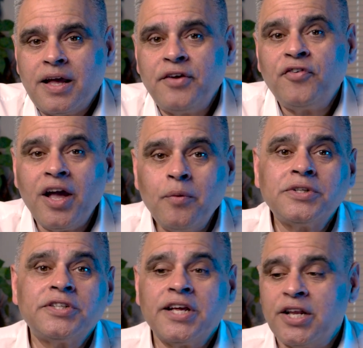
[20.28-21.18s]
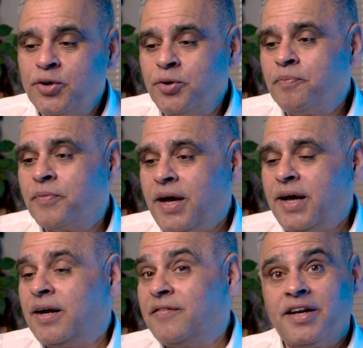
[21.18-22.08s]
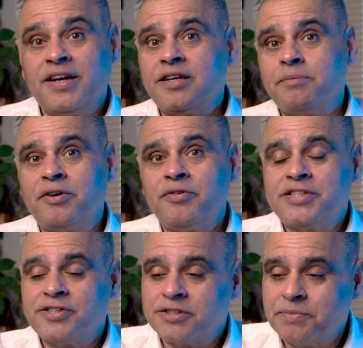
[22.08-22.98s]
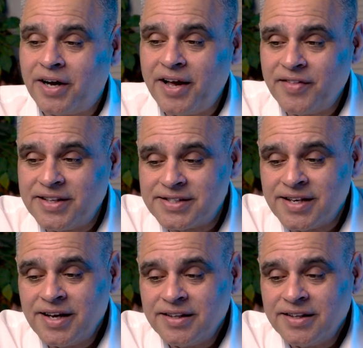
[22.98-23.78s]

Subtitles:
If I were to tell you, and I've done a little bit of research behind this,